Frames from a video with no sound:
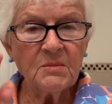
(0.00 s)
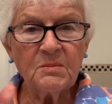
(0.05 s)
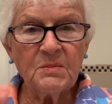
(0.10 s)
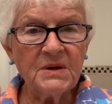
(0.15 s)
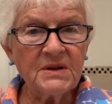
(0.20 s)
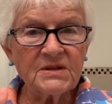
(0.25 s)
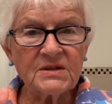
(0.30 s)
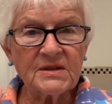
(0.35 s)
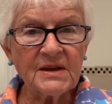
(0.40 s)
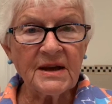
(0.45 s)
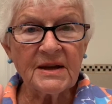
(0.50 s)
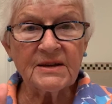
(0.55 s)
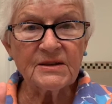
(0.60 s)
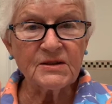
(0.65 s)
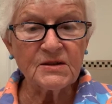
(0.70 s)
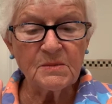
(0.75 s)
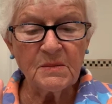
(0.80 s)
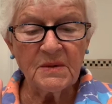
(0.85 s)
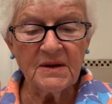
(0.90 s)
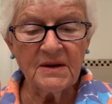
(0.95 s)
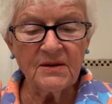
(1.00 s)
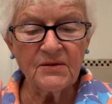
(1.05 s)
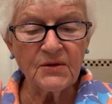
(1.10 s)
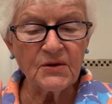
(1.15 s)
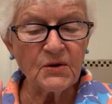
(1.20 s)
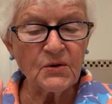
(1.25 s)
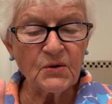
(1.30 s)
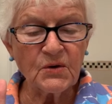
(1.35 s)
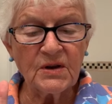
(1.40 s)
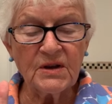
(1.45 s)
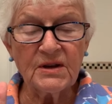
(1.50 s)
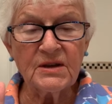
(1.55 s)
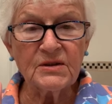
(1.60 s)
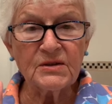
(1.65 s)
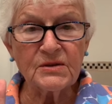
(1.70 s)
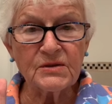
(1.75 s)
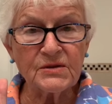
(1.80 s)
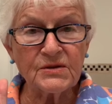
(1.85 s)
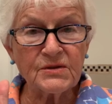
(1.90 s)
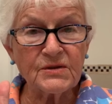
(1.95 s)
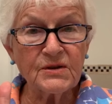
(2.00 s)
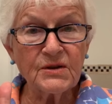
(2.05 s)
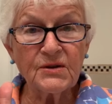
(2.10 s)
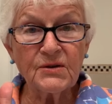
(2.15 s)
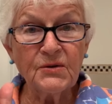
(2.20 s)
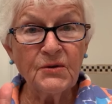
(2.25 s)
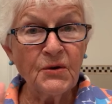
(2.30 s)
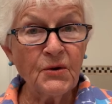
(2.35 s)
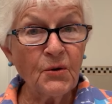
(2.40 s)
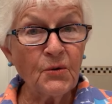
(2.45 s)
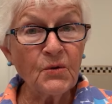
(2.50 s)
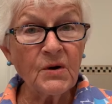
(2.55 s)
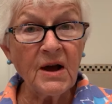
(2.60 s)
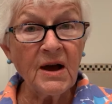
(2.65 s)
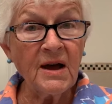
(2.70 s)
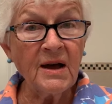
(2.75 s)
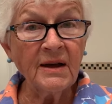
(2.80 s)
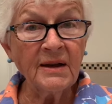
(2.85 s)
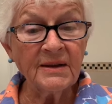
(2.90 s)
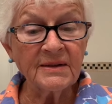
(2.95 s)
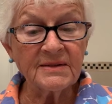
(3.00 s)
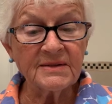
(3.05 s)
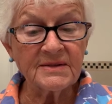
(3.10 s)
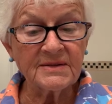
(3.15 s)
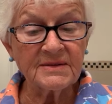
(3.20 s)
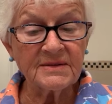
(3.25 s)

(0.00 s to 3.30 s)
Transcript: Besides me, there is no God.